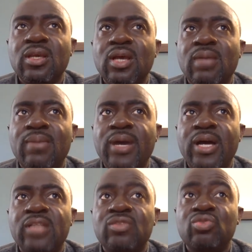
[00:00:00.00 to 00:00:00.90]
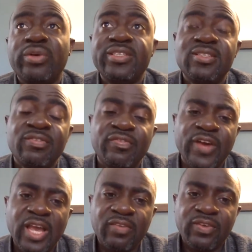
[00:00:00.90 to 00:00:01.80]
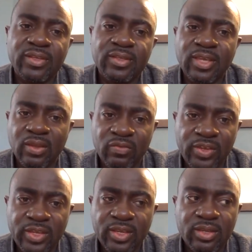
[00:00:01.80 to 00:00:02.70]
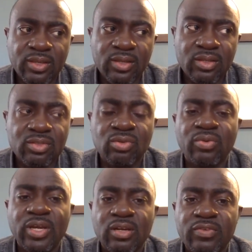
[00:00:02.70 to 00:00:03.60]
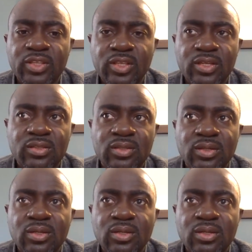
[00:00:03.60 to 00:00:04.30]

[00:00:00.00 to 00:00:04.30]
about 25 kVA to run everything.